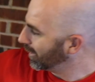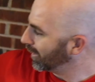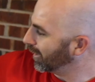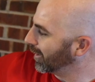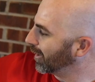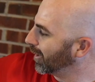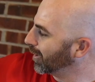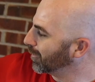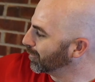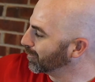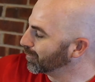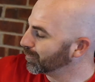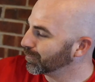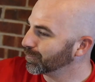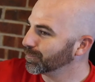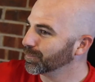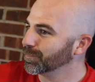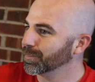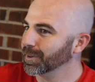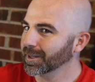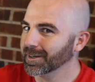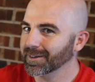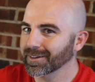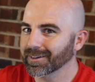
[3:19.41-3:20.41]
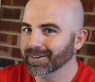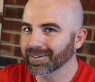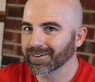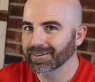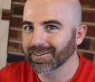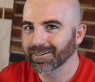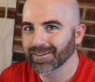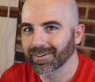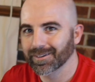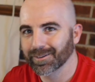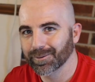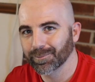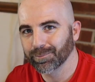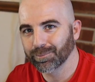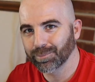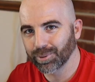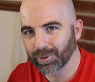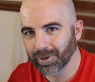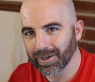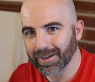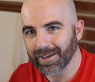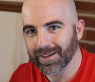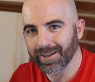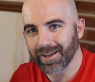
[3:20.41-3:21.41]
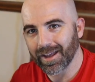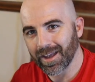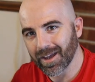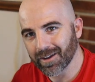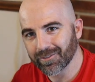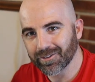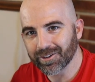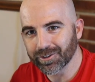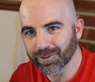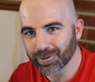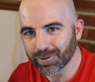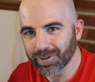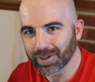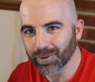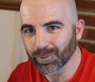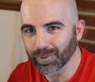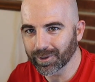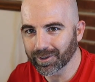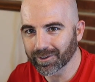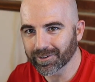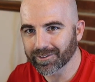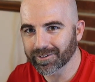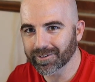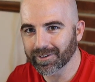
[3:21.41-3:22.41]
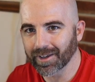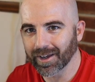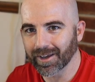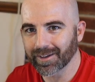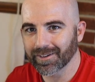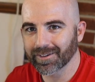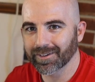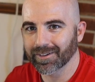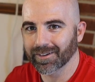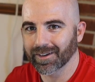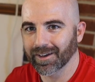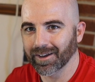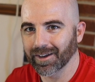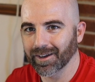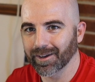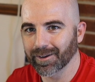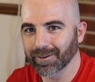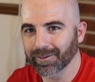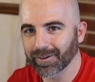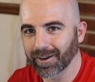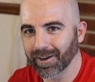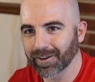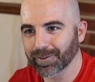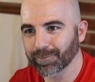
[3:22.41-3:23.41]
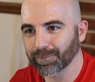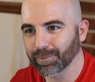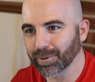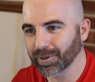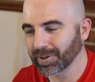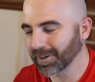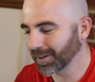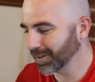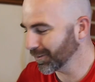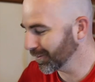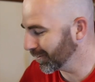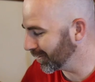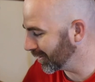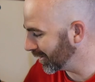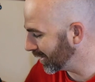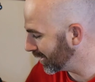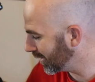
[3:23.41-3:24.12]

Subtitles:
But pretty heavy duty wheel set, not particularly